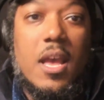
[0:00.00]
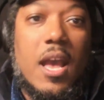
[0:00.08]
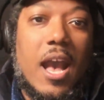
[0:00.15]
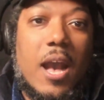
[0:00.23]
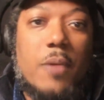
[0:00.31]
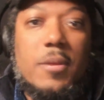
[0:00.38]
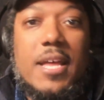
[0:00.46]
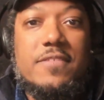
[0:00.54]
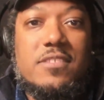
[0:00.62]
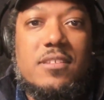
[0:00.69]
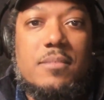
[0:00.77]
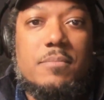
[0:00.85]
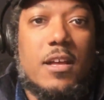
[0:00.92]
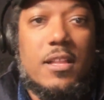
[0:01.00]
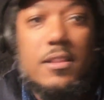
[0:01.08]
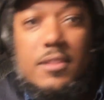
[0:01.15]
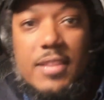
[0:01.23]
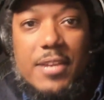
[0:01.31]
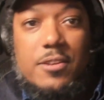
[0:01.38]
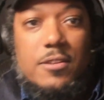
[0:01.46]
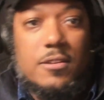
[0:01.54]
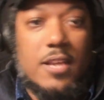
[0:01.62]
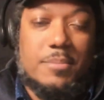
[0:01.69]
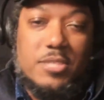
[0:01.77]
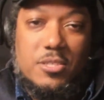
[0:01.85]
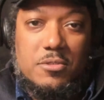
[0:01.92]
I will have some later
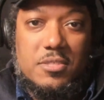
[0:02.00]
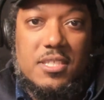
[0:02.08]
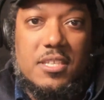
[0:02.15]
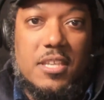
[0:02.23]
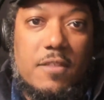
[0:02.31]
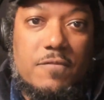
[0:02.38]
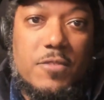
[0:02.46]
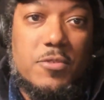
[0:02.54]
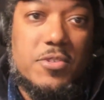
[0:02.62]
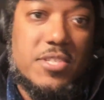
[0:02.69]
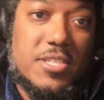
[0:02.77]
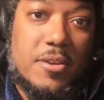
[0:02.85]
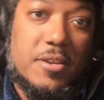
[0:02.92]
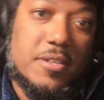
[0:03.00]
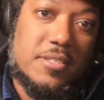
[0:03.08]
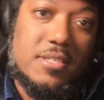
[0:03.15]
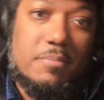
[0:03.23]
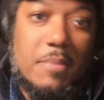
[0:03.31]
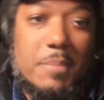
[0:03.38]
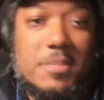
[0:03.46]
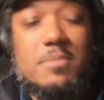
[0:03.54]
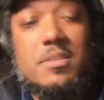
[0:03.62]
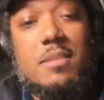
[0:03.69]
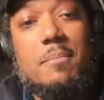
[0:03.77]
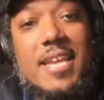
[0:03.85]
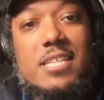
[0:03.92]
episodes in the year focusing on maybe some of
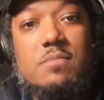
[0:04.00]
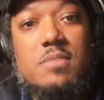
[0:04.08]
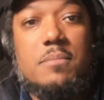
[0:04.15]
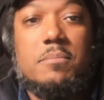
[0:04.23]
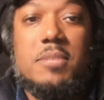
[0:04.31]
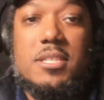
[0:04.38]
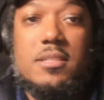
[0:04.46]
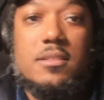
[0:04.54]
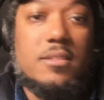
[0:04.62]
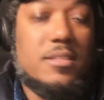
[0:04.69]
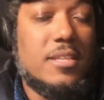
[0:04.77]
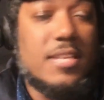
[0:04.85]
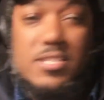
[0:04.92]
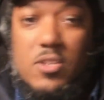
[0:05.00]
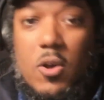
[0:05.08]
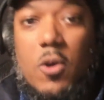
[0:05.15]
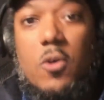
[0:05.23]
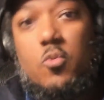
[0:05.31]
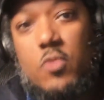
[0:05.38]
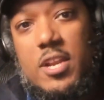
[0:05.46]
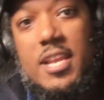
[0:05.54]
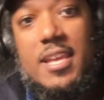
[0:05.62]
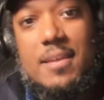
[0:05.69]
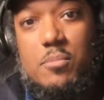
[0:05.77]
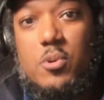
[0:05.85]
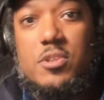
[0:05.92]
the management, but it's all really
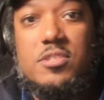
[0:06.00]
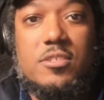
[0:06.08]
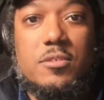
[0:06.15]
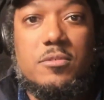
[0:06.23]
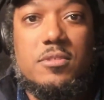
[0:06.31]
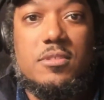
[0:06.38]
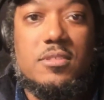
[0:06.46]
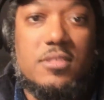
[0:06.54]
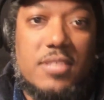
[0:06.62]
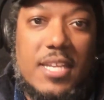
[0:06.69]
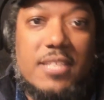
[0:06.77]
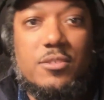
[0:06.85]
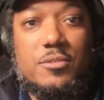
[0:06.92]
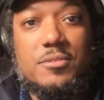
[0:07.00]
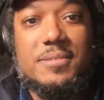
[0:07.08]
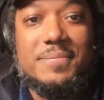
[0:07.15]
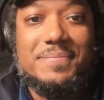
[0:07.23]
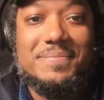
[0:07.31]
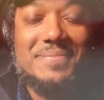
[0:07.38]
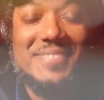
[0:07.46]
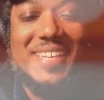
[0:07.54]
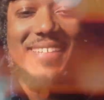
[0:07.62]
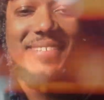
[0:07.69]
important. So stay tuned. Okay.